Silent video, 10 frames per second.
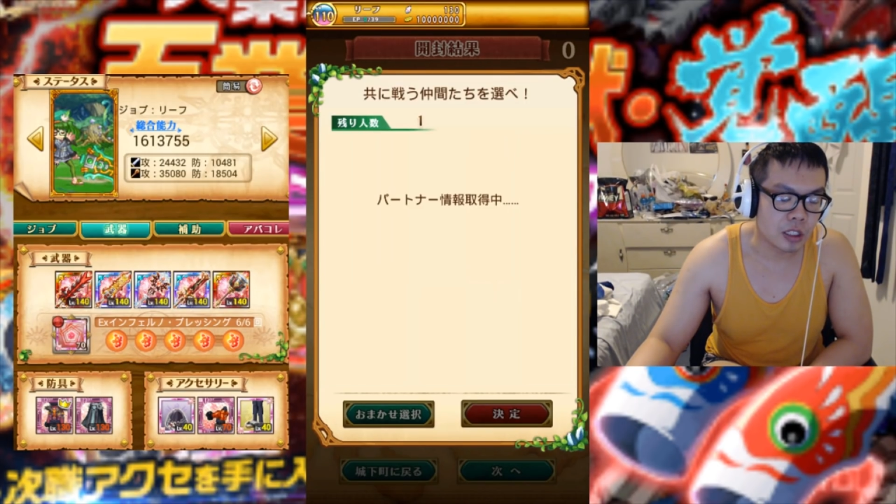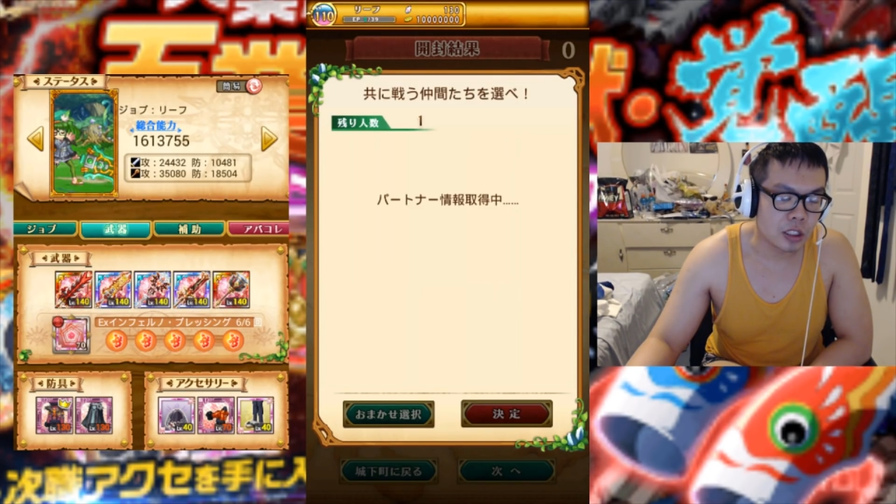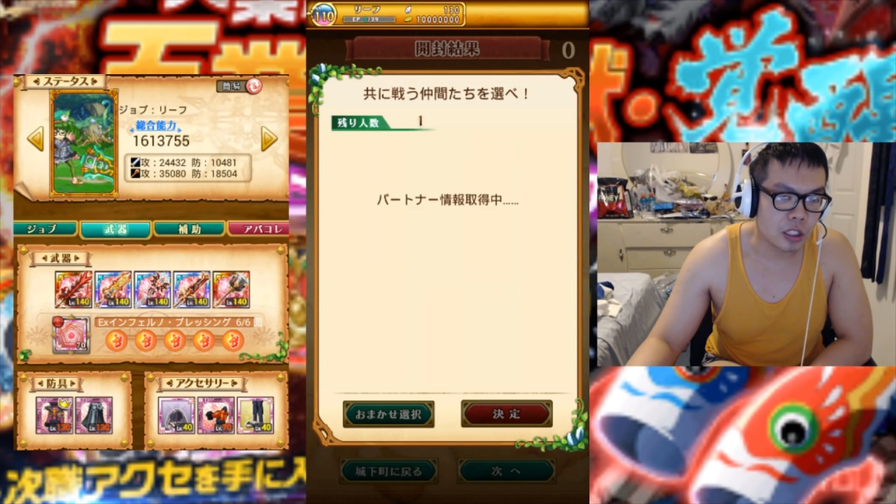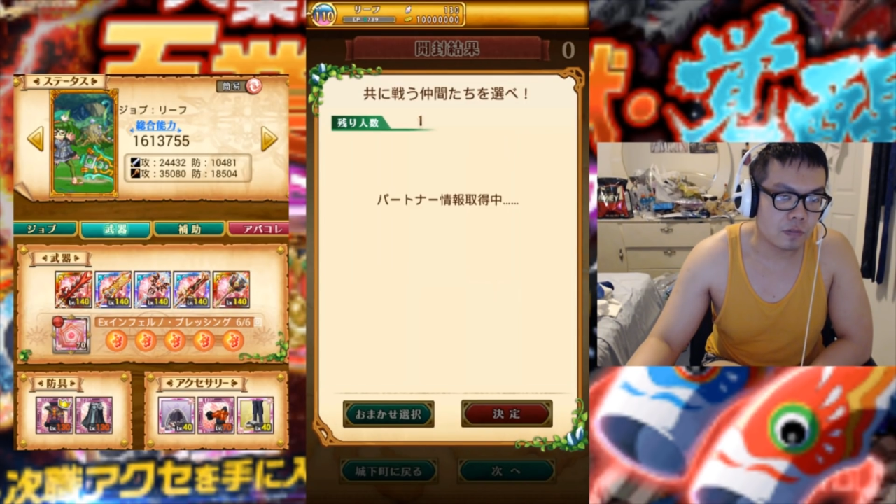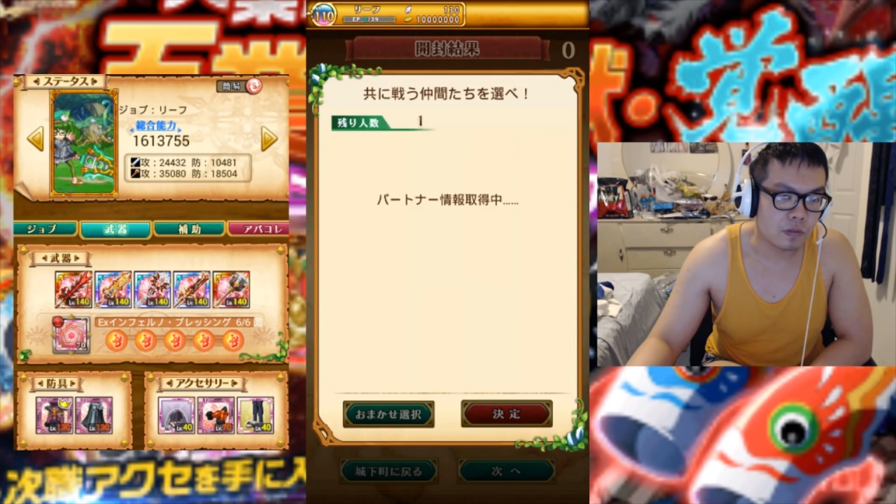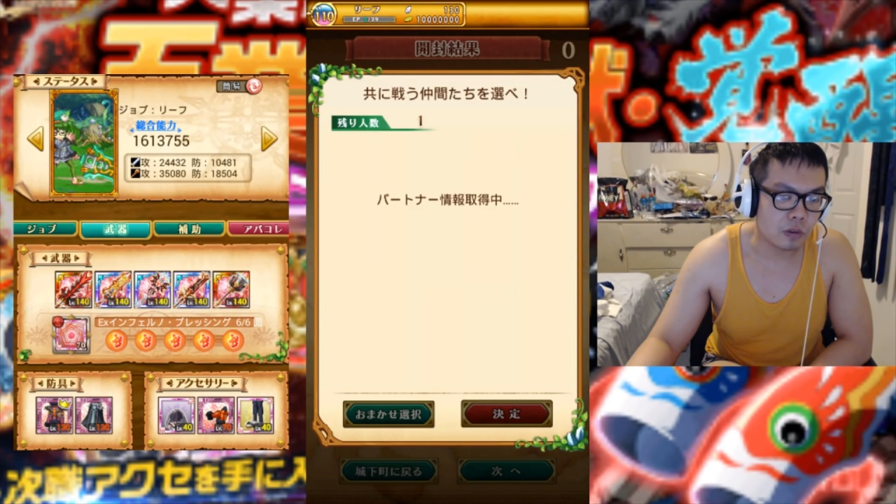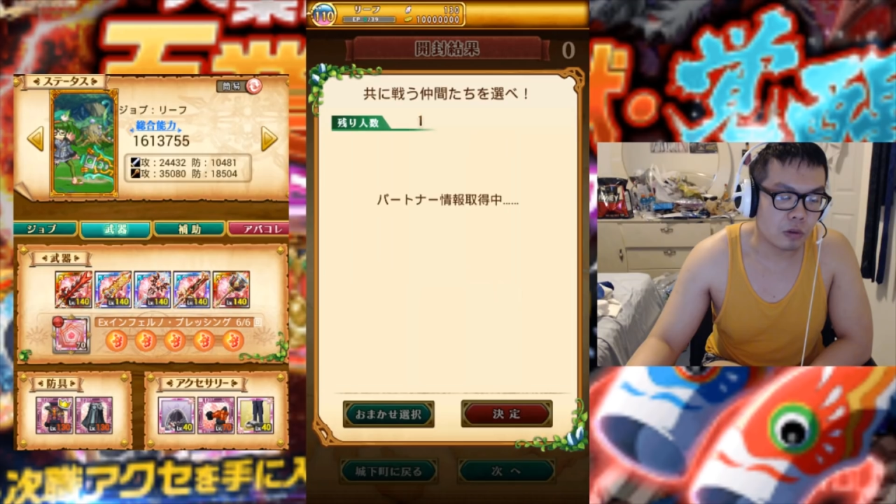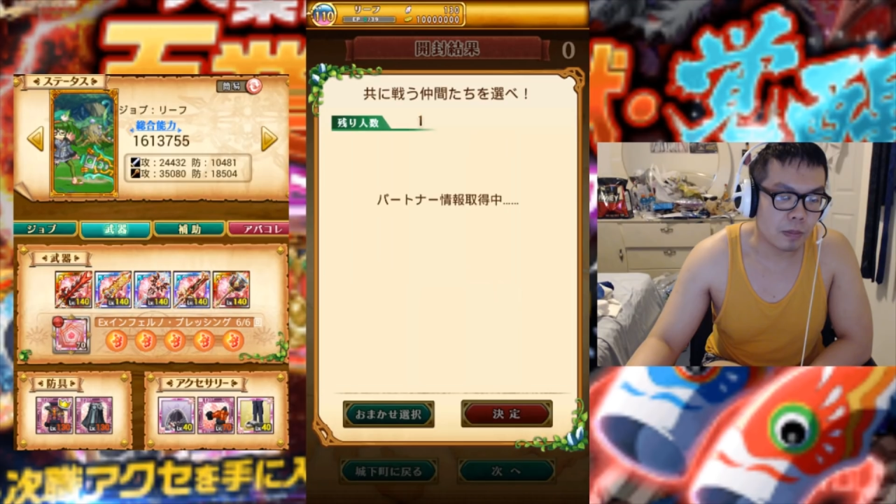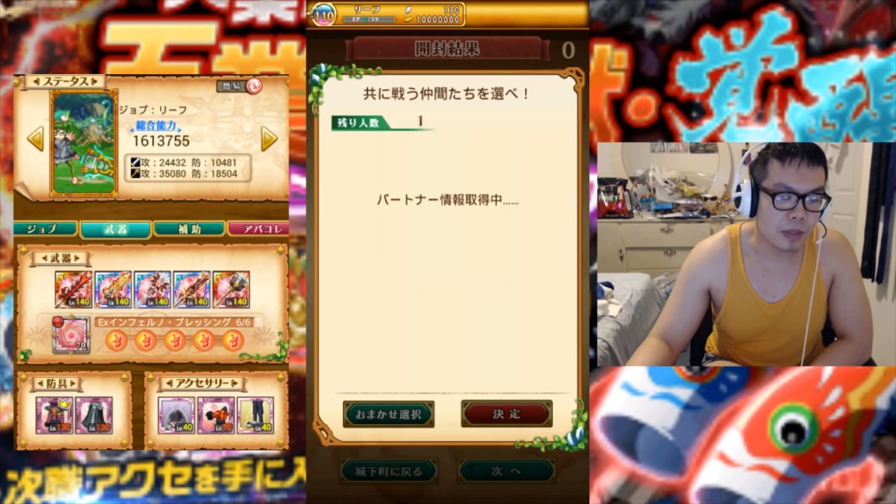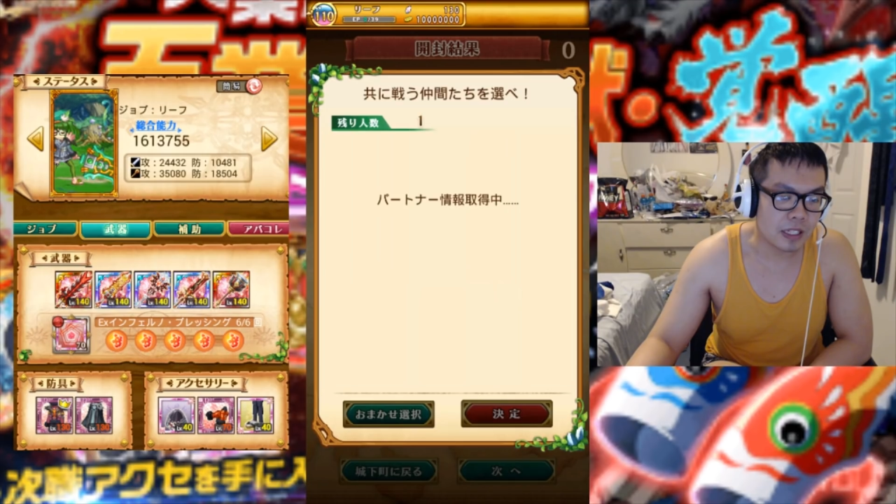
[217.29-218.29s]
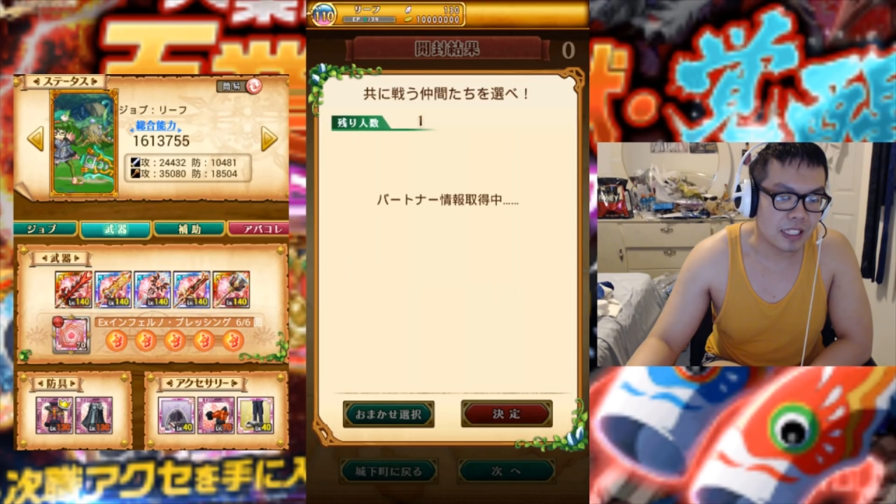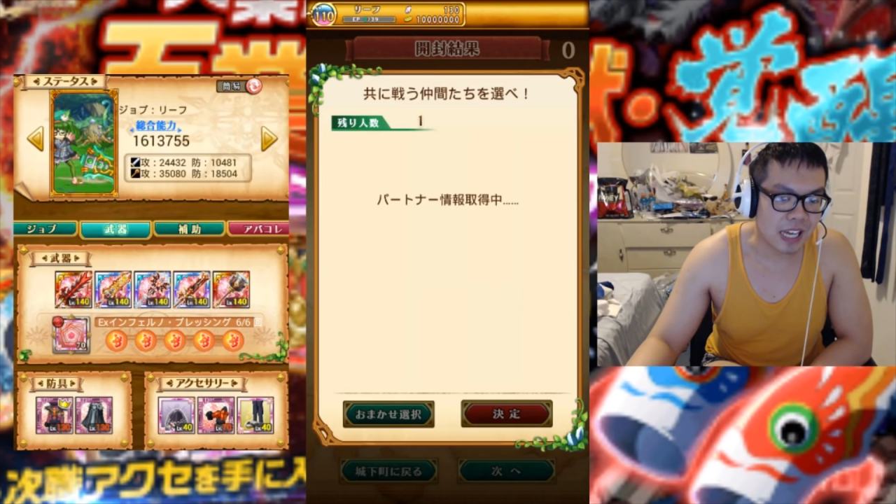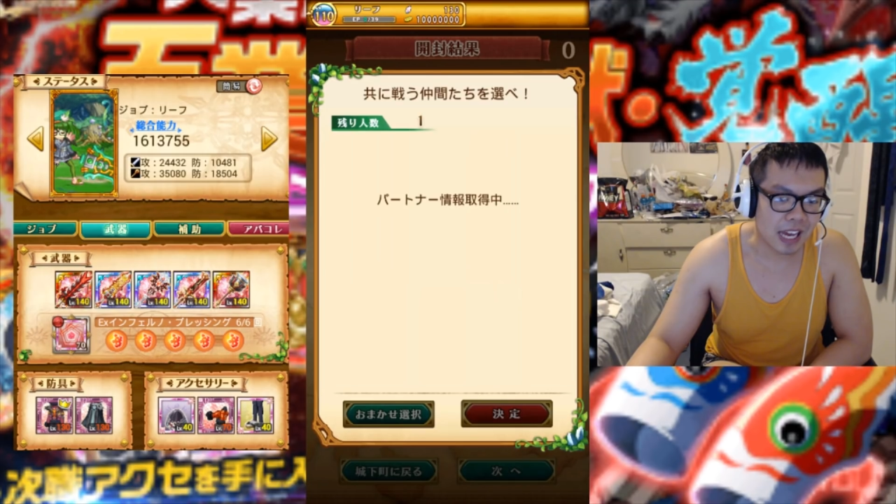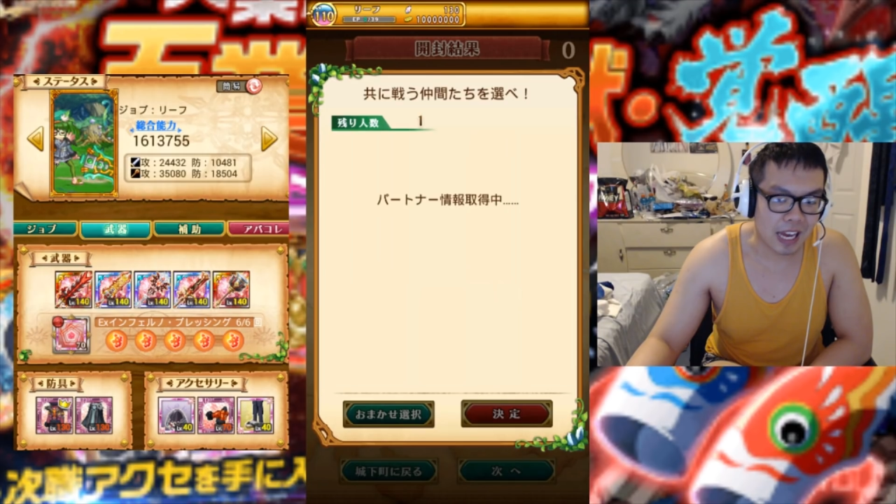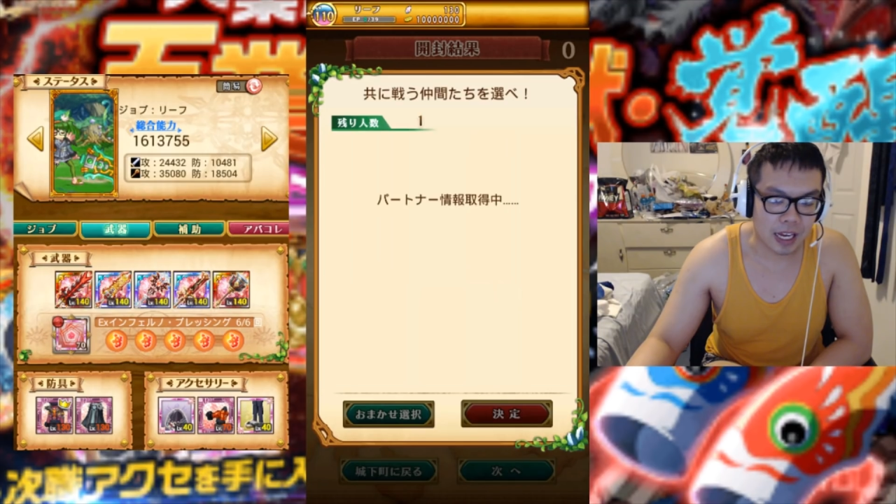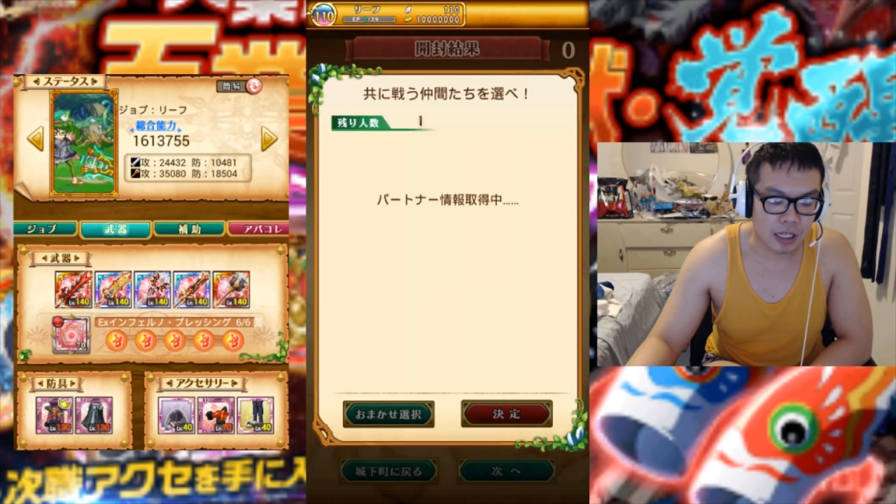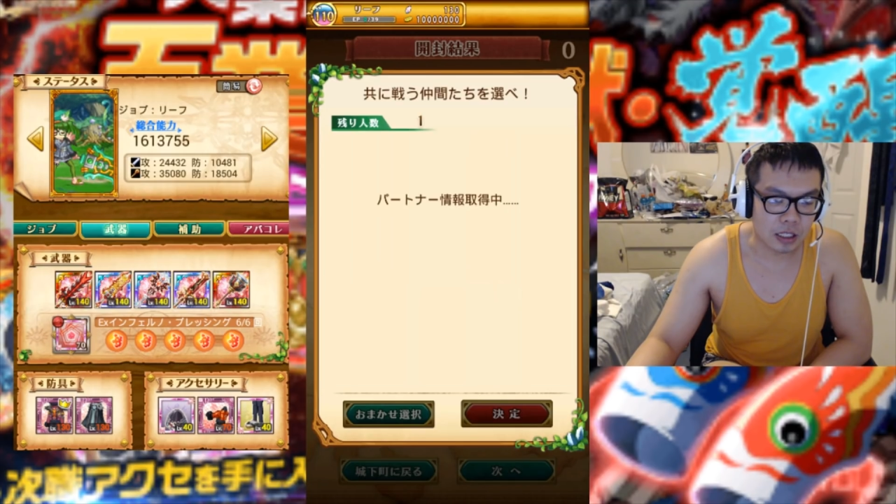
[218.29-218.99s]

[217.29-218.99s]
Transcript: tier 4 weapons can.